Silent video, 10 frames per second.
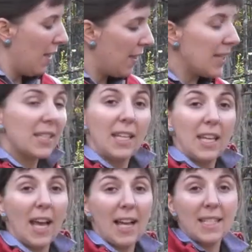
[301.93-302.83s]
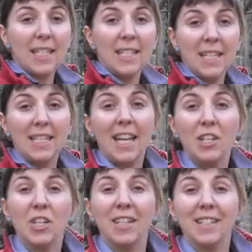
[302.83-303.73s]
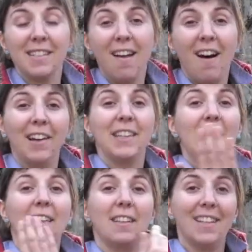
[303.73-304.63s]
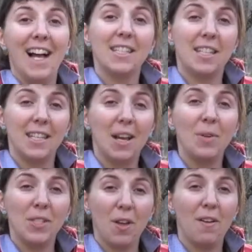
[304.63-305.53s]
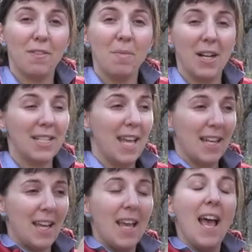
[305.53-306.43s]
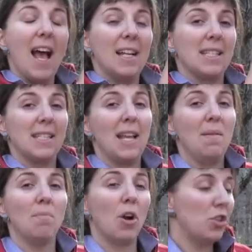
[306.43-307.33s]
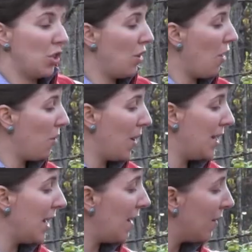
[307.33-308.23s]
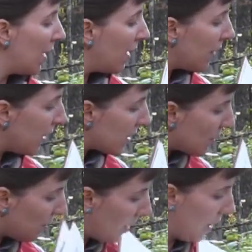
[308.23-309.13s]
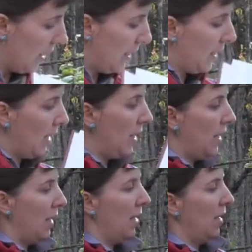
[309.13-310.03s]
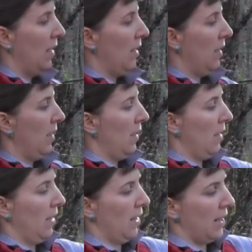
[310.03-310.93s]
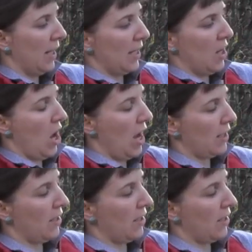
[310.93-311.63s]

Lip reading: This key has indentations, unlike the last key that we saw for Montana, has the same margin all the way down. This one does not.